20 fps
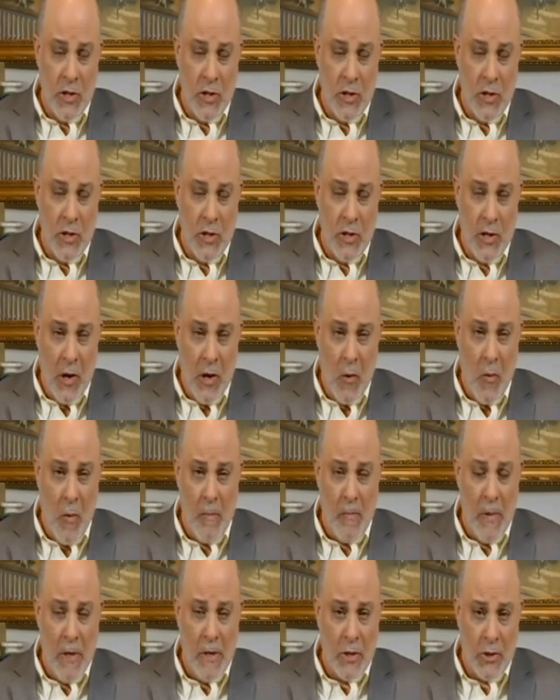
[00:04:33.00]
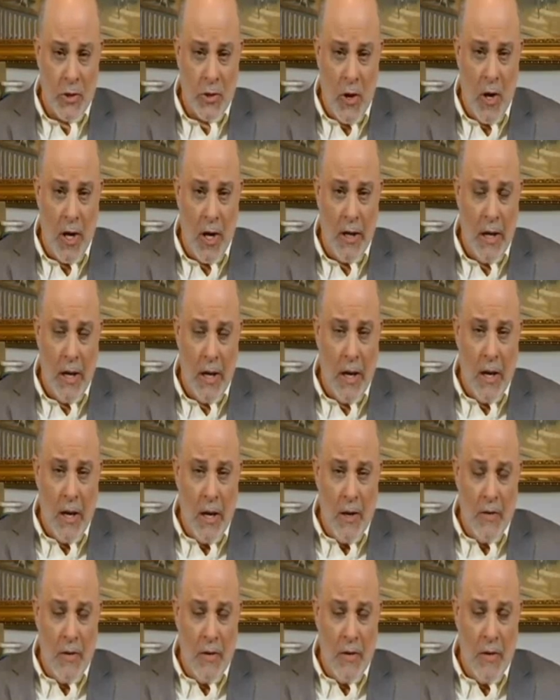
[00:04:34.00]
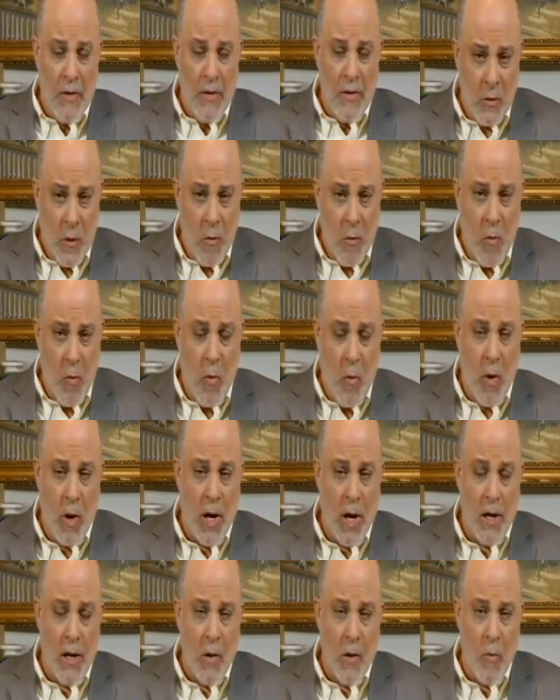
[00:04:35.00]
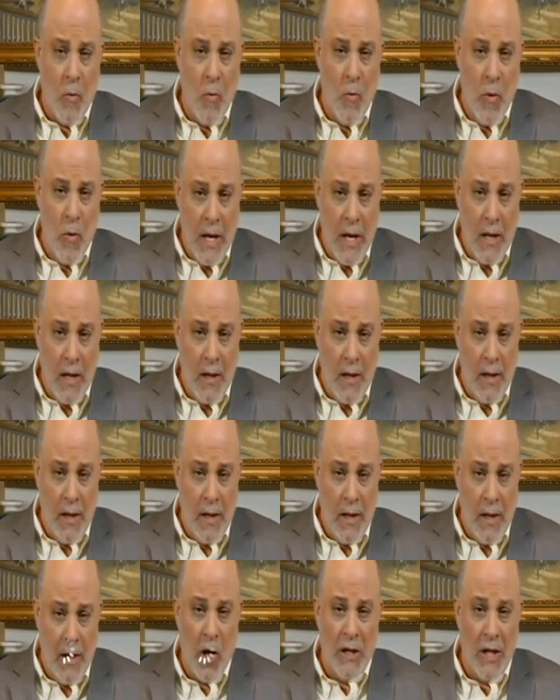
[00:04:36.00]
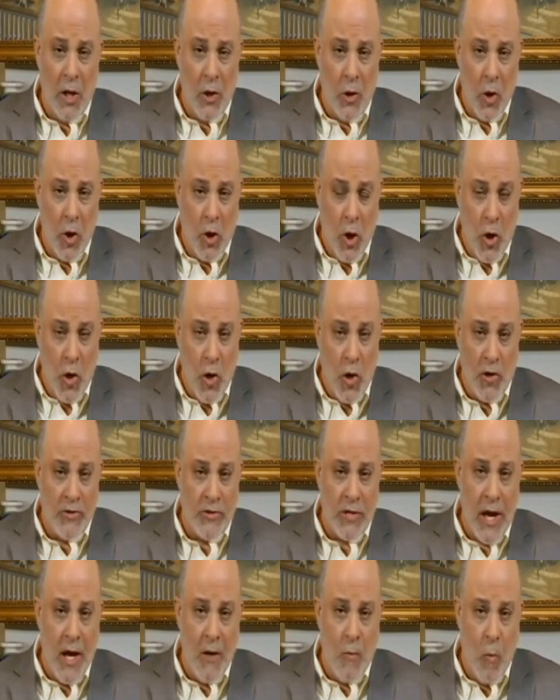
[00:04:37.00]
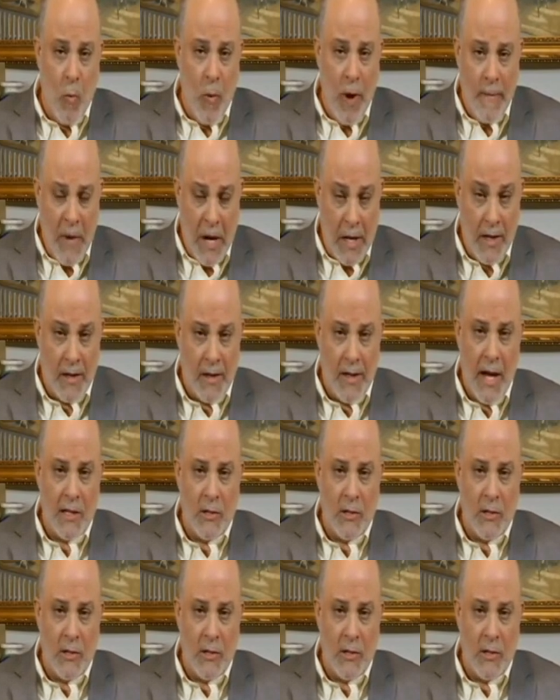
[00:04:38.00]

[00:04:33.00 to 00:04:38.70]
Because, you know, Sean, this is a war really on little girls and women.